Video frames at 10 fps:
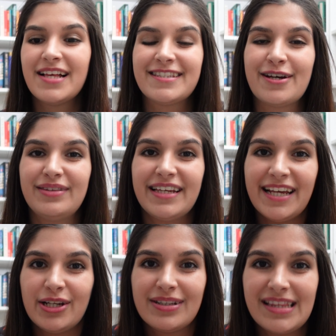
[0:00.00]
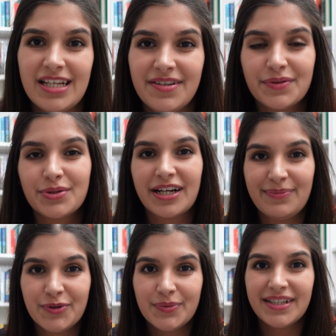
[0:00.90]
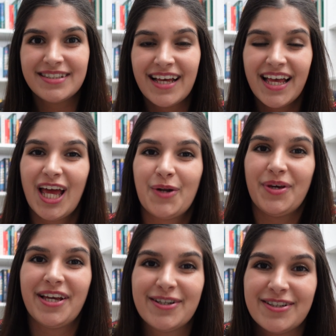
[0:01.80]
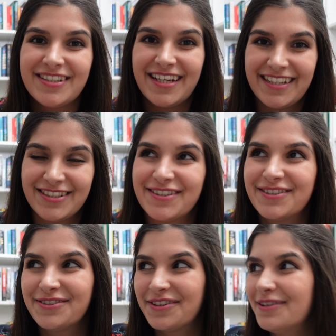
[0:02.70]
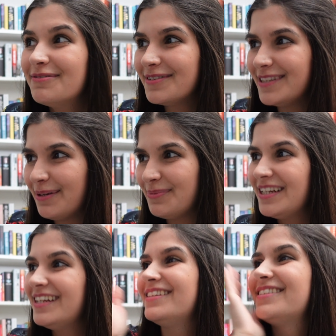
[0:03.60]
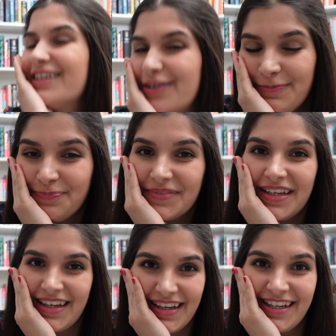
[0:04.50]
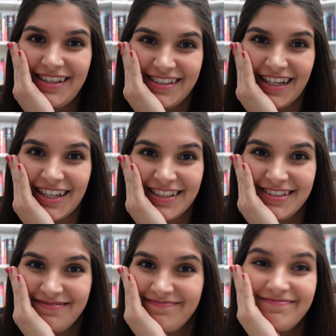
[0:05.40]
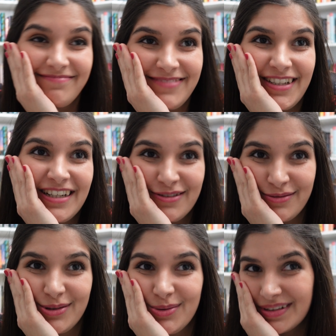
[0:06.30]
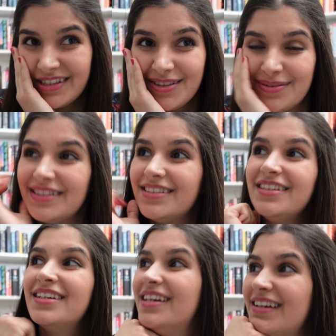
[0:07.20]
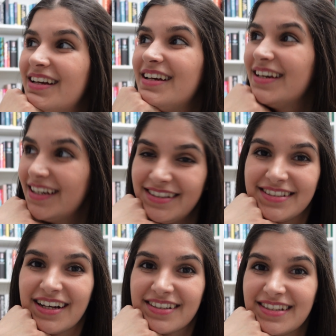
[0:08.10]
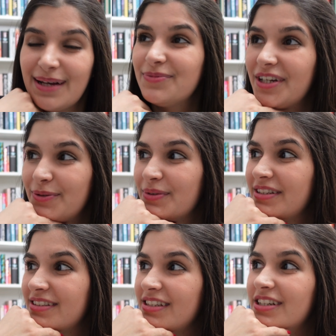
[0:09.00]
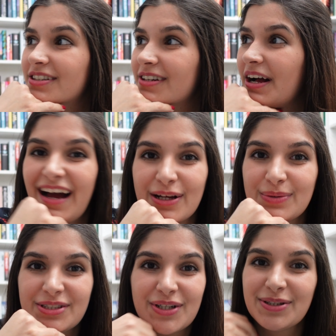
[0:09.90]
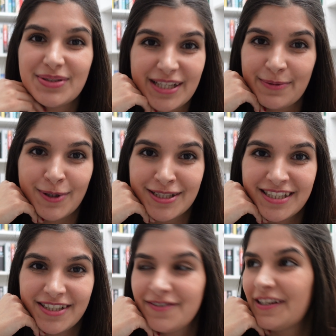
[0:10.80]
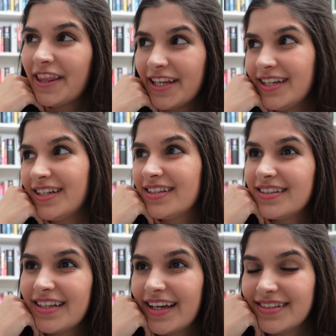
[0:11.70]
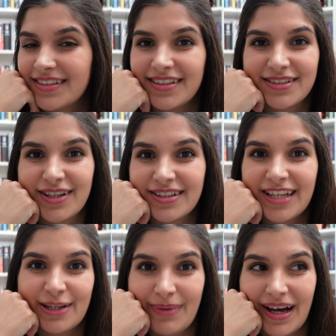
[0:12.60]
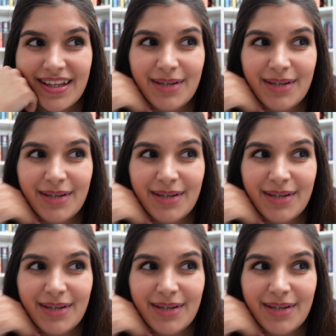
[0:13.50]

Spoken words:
So they cannot leave to come to us and we cannot enter to go to them. So it sucks, you know, 2020, it sucks. I'm done with this year. I always try to stay positive and think that it's not that bad.